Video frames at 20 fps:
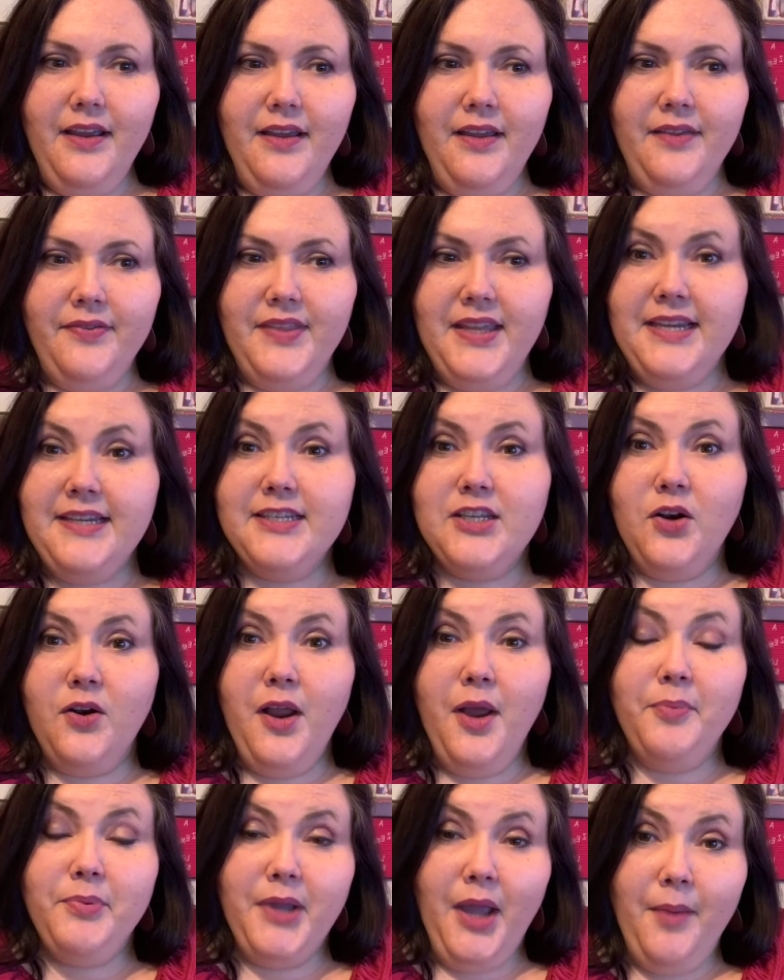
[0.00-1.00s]
things that are
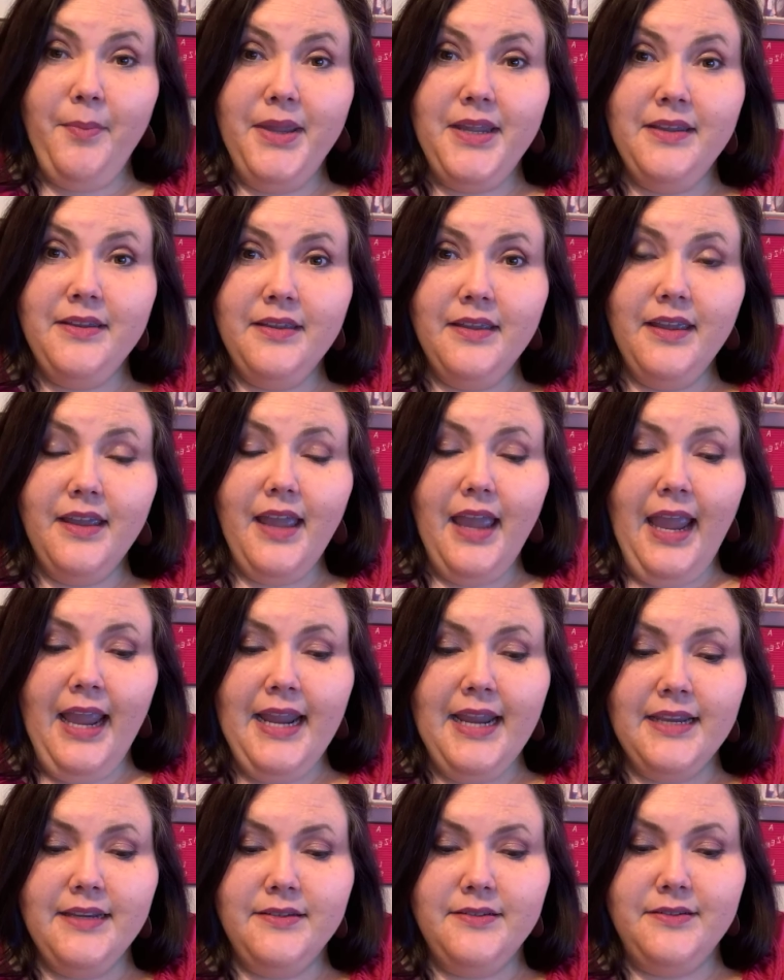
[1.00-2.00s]
upcoming
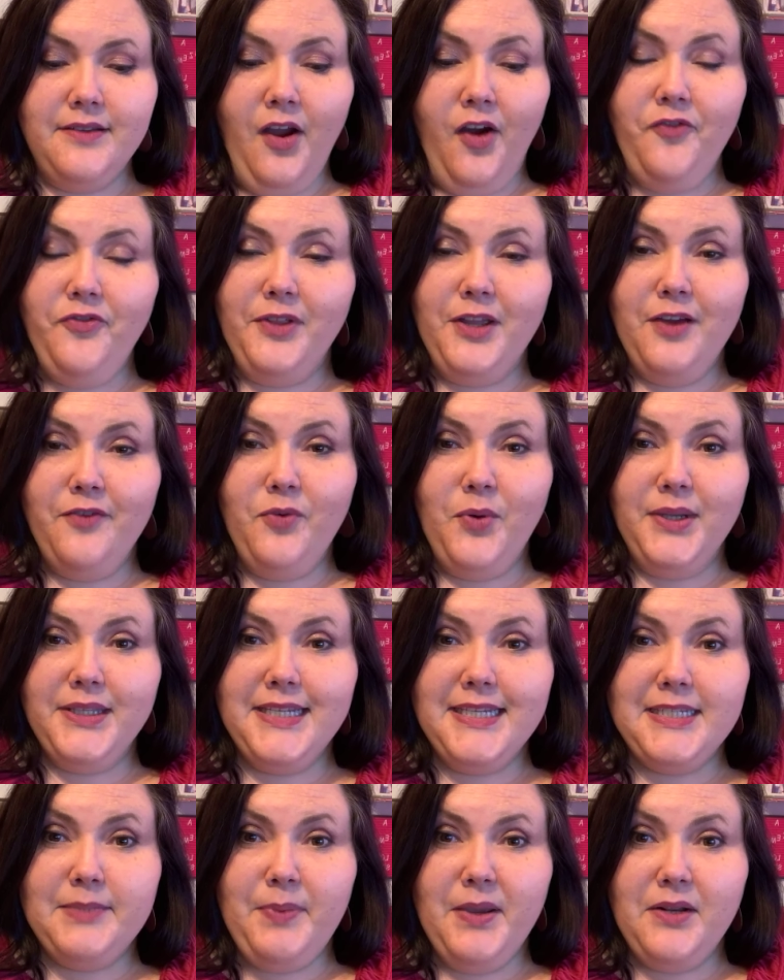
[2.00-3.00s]
and hopefully avoid
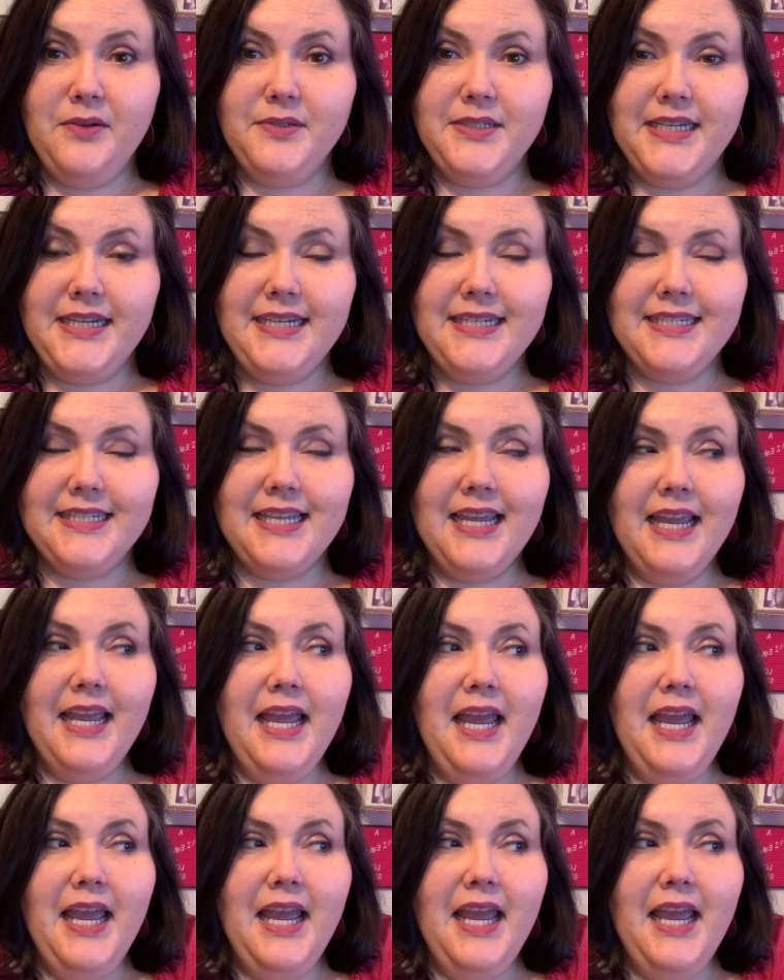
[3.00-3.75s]
these penalties.